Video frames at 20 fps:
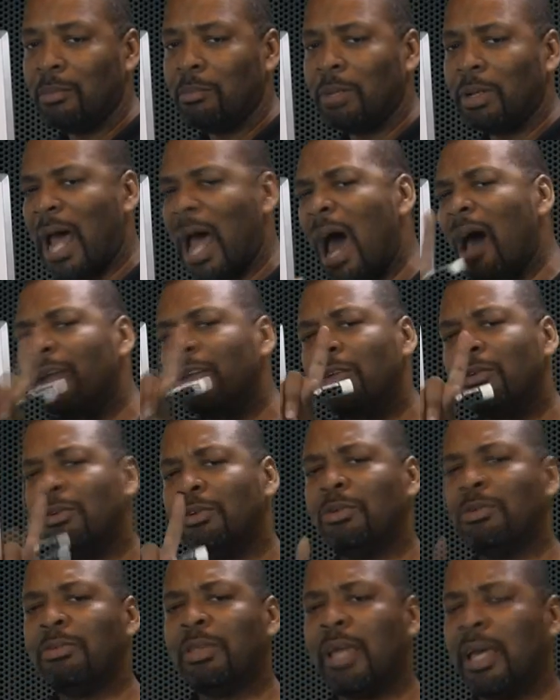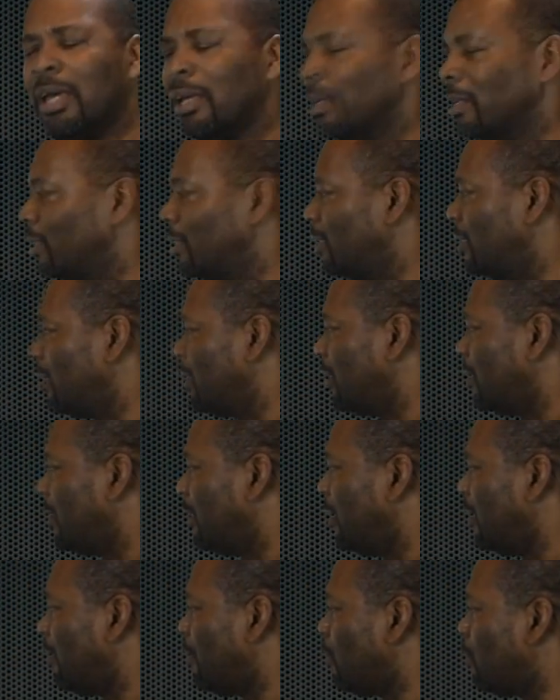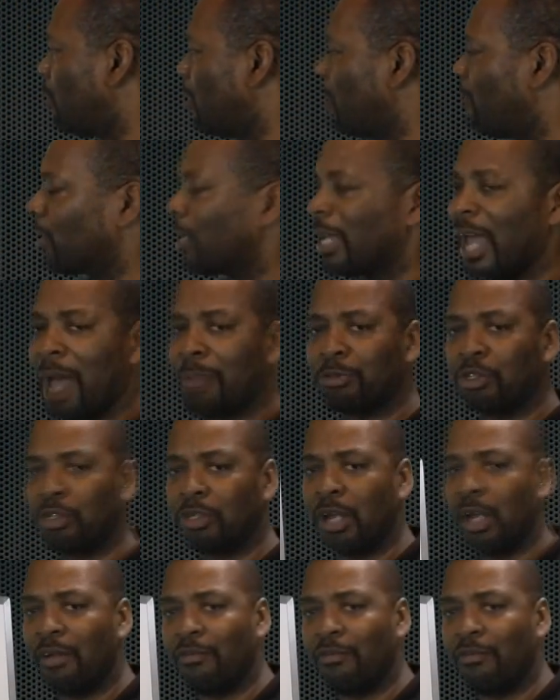But how do you do that if you never captured their